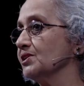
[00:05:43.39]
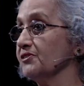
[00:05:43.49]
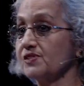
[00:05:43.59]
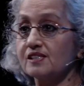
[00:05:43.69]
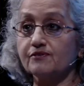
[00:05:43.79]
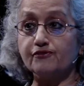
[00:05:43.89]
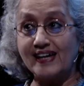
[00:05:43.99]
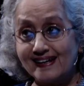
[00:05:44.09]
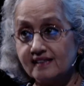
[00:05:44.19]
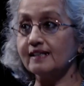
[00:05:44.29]
He was at
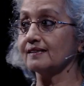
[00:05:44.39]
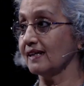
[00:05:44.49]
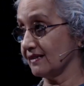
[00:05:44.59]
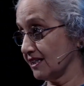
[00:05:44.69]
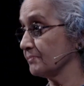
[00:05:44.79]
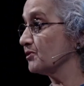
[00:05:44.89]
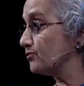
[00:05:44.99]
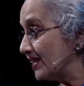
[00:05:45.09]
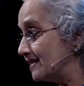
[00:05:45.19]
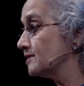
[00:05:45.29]
that time, a
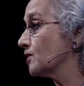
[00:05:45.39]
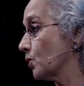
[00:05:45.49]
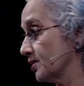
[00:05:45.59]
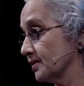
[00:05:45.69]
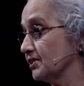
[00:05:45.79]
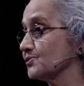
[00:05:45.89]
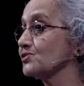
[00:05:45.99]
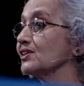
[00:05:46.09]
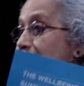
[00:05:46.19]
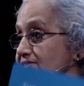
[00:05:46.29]
failed lawyer. He was
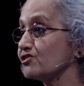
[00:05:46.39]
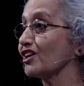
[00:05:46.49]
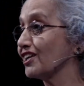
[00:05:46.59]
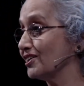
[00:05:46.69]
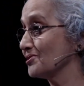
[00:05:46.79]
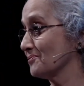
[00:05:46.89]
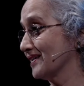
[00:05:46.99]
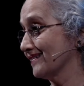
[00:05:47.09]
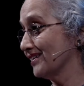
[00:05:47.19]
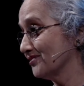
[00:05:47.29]
really struggling to
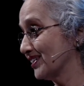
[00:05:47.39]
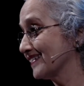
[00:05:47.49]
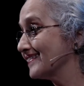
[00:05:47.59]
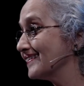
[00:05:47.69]
make a living.